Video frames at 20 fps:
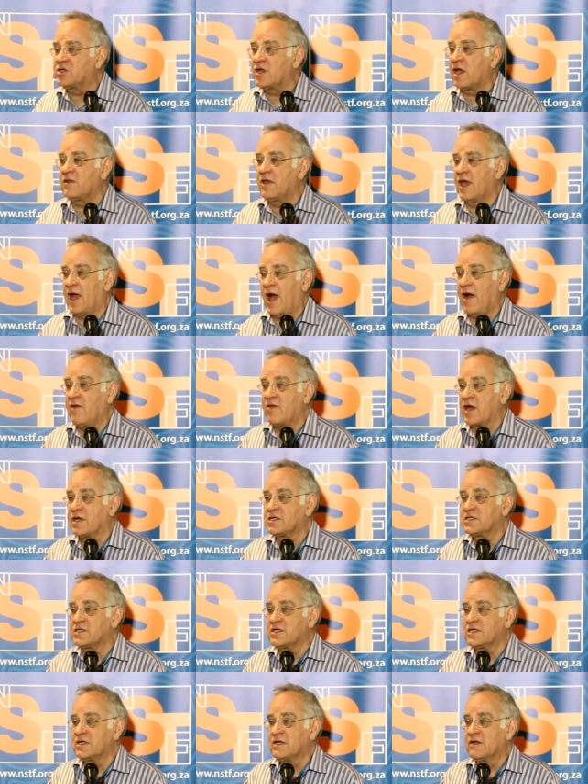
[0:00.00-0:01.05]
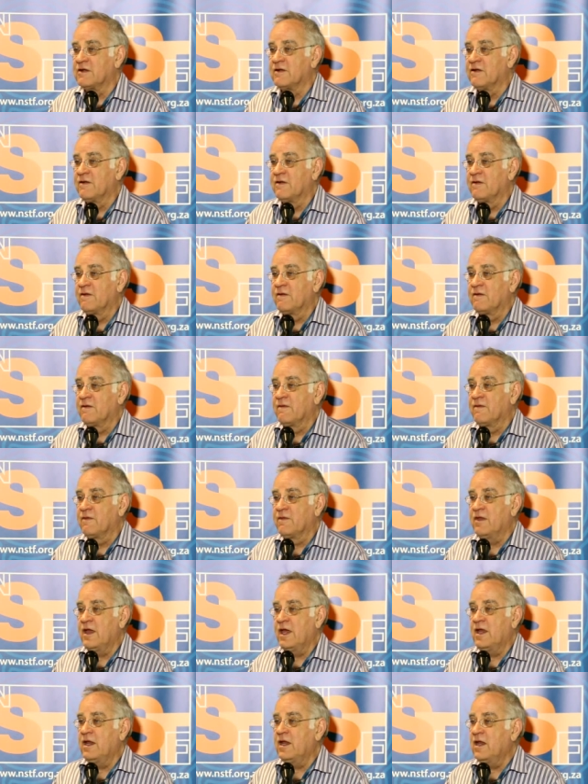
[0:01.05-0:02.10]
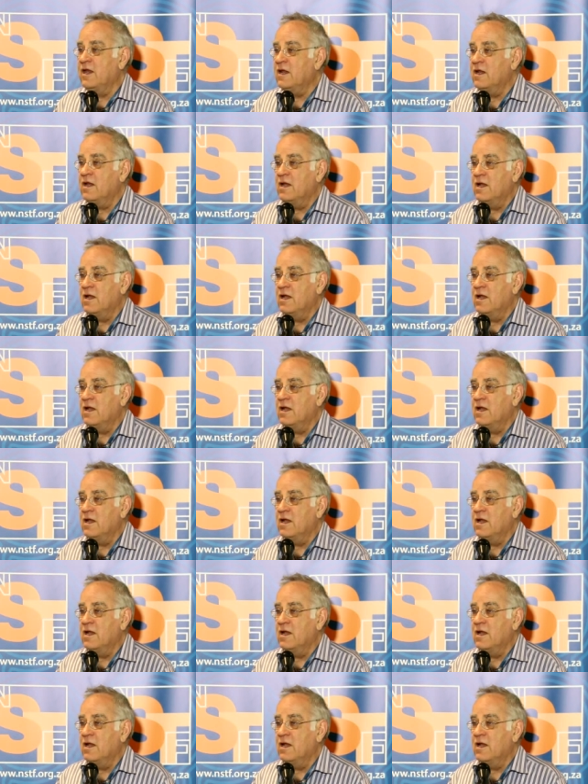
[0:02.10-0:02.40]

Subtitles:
than the others, then